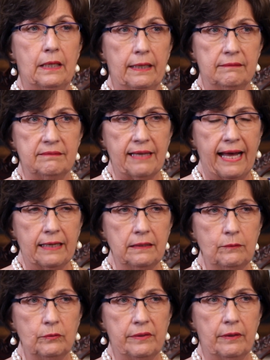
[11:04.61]

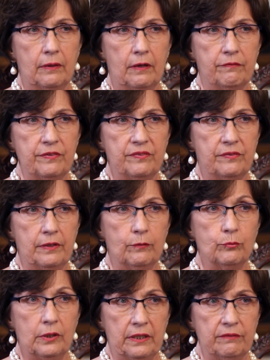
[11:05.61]
exactly what the office they're
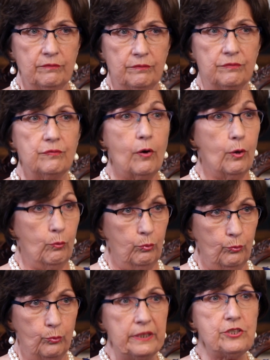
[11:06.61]
running or
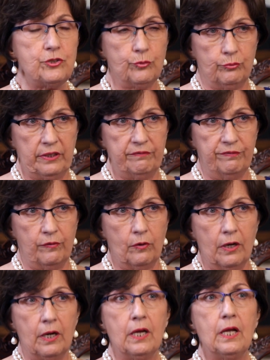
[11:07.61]
wish to run
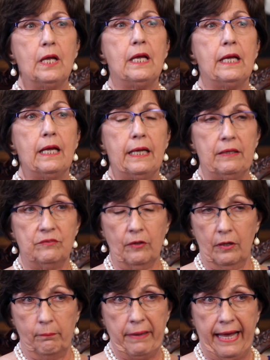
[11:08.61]
for is
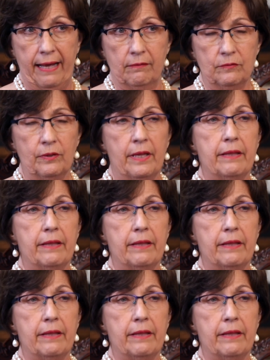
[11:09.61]
all about.